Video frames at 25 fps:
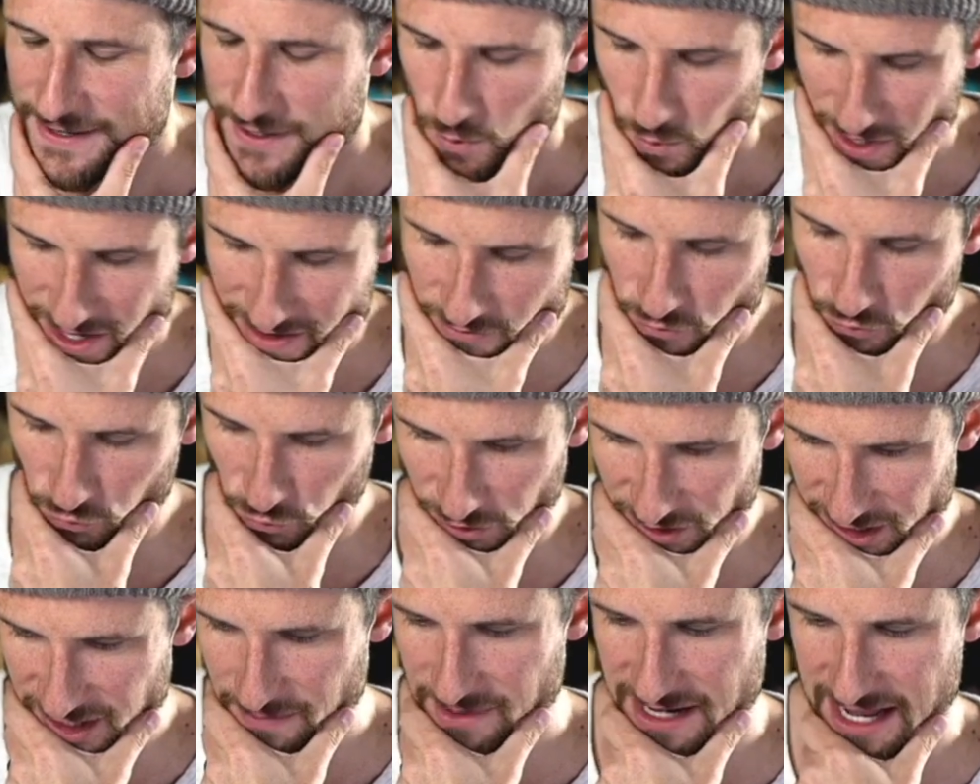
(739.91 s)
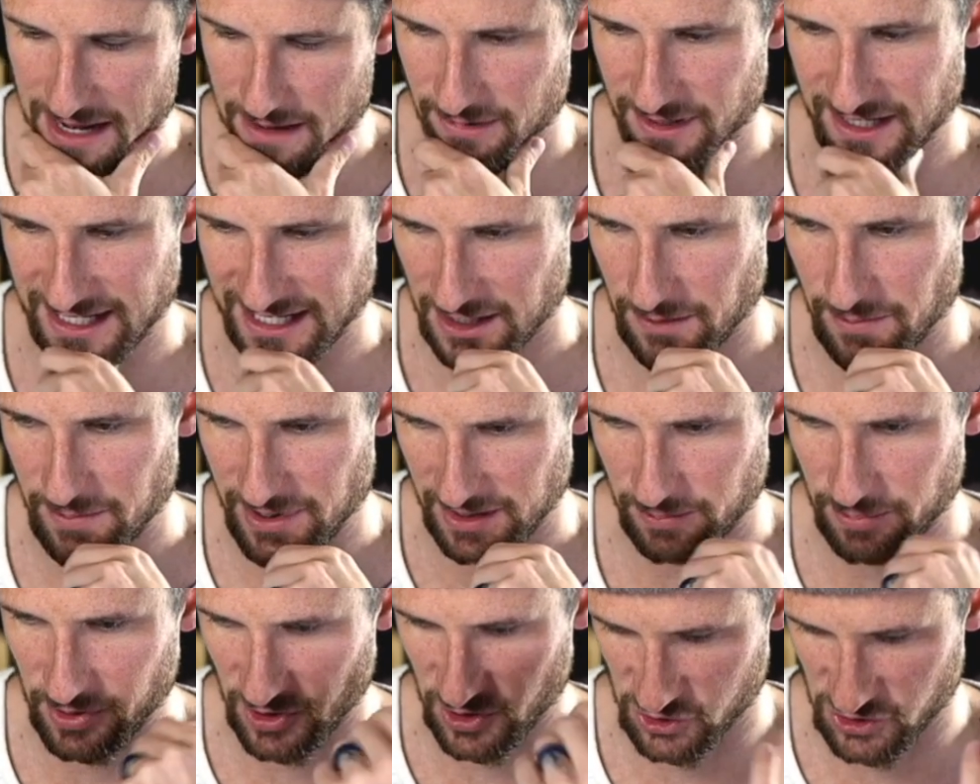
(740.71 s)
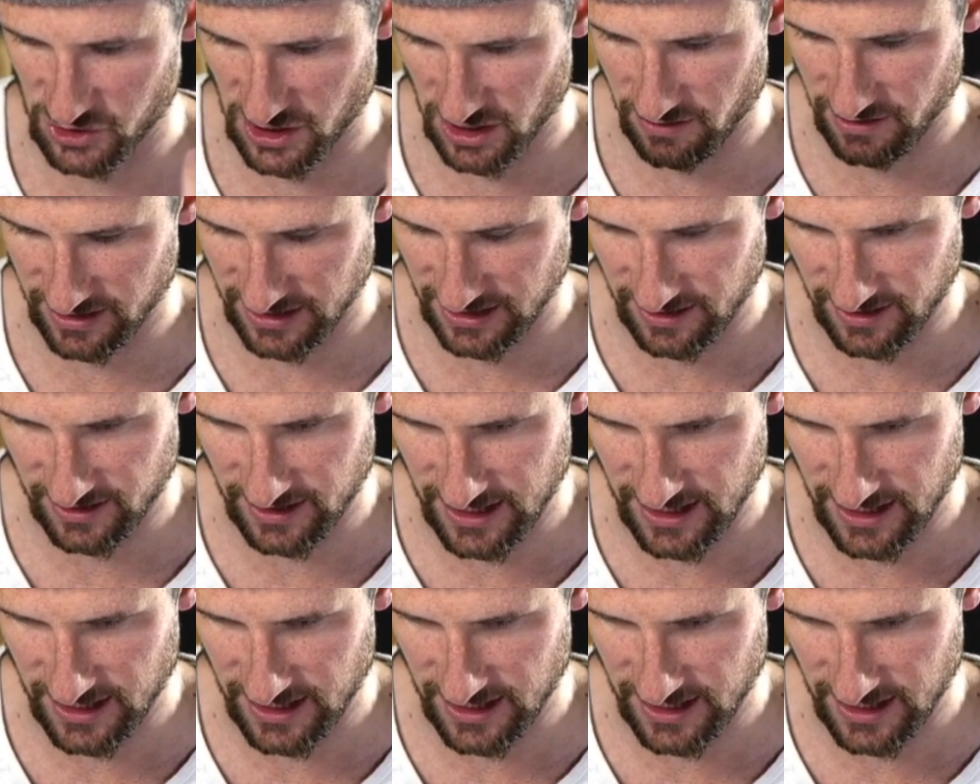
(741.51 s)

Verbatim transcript: we haven't really been able to get a big push going here